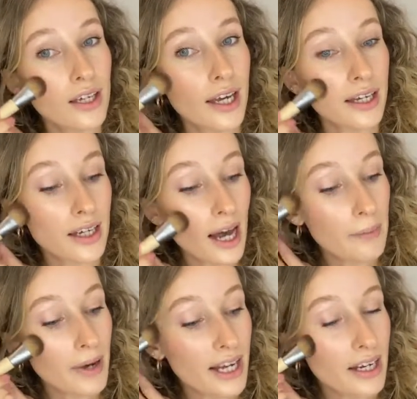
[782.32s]
Okay,
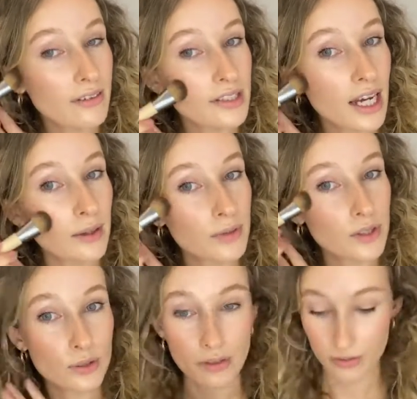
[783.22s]
I might have time
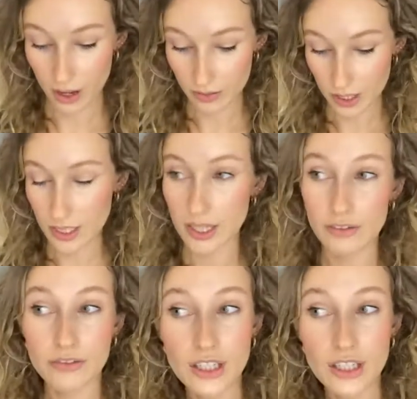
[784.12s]
to do a 5 things I